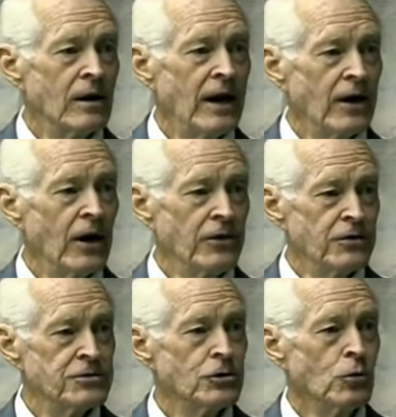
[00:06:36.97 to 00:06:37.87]
and
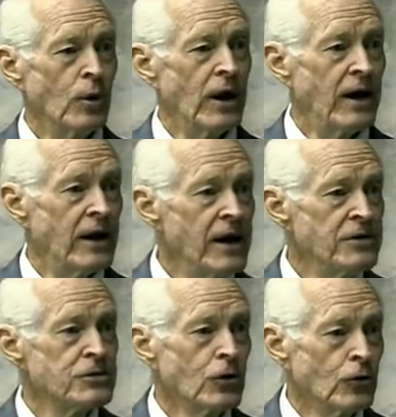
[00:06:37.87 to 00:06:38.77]
others, who would, and
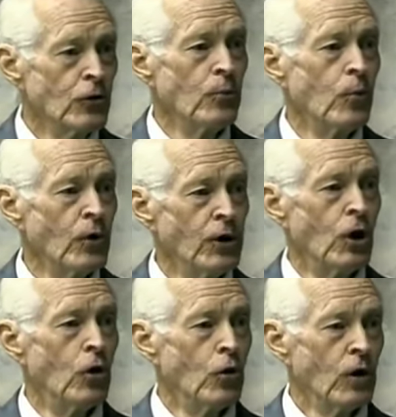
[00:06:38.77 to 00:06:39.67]
each group would
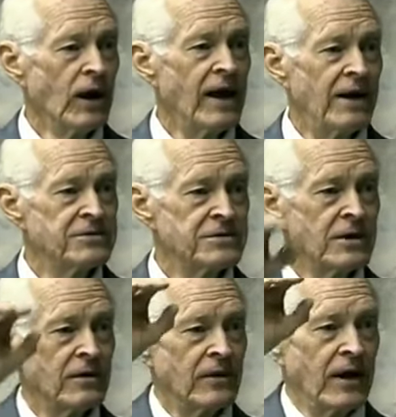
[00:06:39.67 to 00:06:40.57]
know less
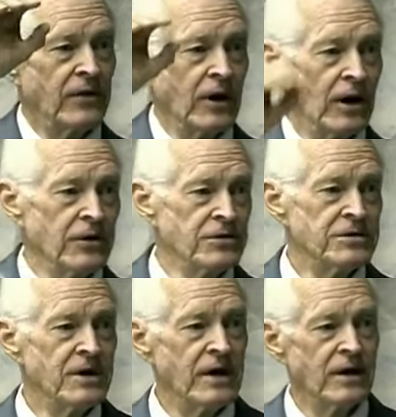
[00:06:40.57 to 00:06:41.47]
than the others
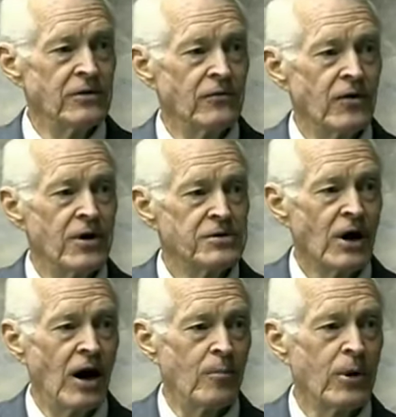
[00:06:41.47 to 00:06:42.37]
did at the very
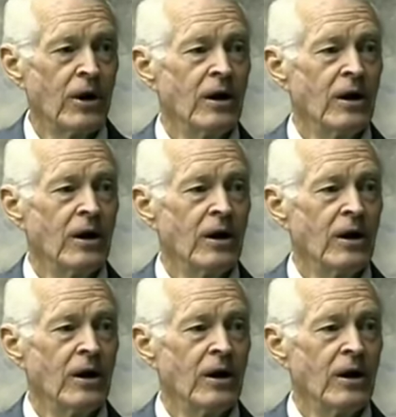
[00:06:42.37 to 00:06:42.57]
top.